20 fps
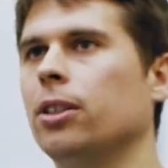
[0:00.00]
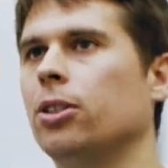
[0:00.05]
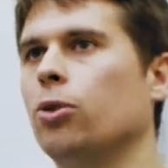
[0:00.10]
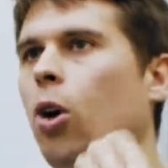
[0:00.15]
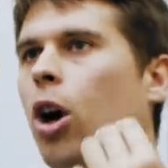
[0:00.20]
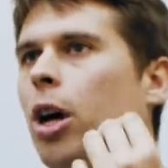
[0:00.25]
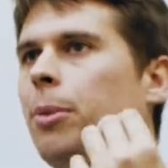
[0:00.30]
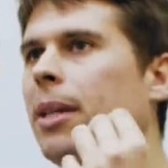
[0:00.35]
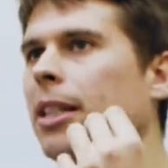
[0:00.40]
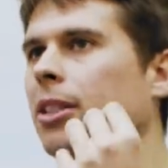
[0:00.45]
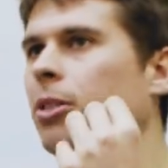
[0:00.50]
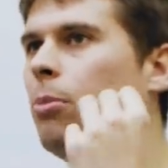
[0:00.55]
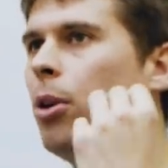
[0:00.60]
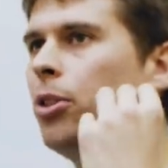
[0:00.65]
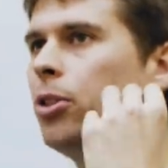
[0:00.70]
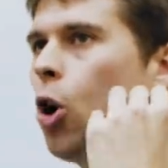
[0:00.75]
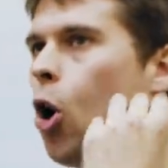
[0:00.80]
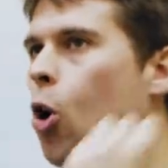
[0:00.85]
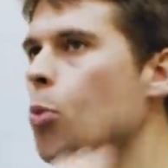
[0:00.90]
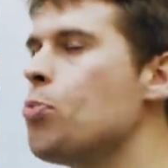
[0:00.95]
described as the
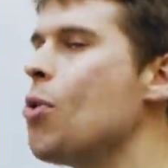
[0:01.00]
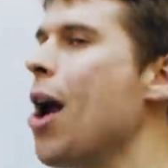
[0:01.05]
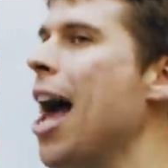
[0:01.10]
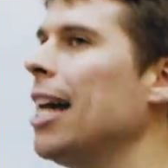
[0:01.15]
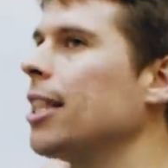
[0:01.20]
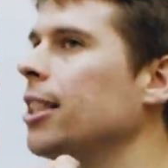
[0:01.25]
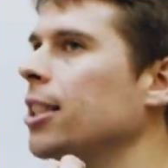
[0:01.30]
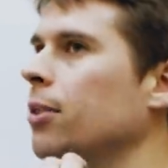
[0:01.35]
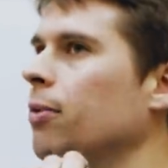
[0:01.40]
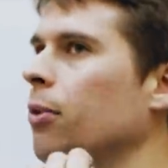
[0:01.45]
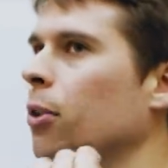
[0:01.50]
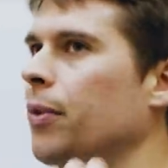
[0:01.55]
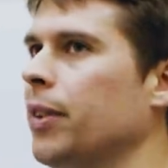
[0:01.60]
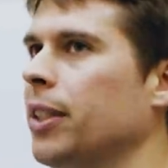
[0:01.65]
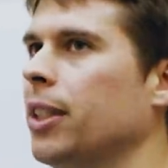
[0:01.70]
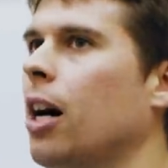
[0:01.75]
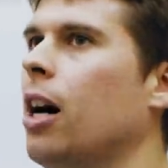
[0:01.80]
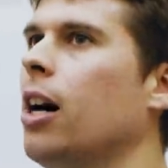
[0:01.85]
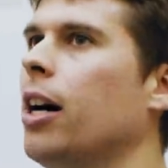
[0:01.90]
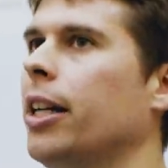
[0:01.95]
most comprehensive of
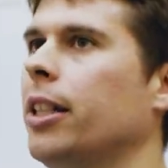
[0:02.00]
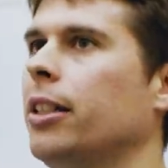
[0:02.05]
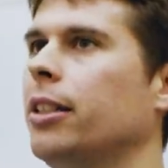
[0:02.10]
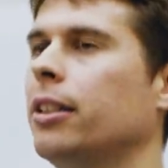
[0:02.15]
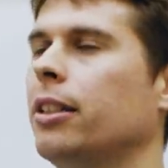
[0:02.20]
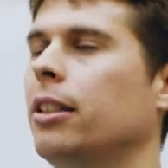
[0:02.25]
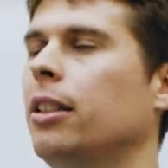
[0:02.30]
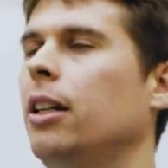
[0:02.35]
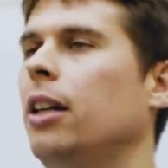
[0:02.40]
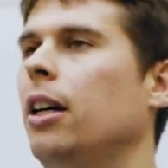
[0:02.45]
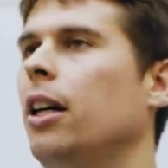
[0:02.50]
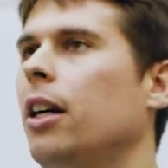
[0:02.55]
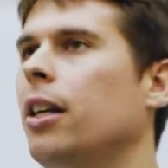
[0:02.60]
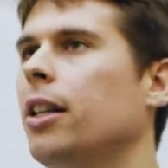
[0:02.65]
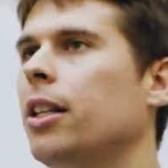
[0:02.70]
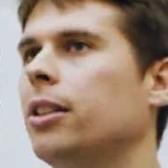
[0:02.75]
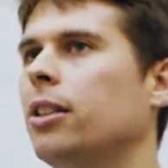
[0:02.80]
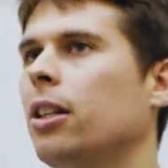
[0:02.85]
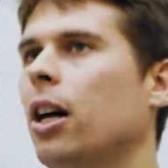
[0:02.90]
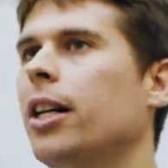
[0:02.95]
its kind.
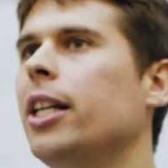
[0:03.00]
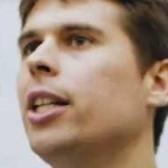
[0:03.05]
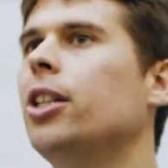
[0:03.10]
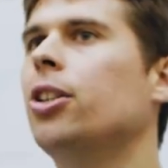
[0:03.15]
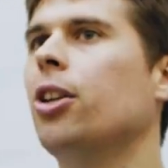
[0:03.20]
The study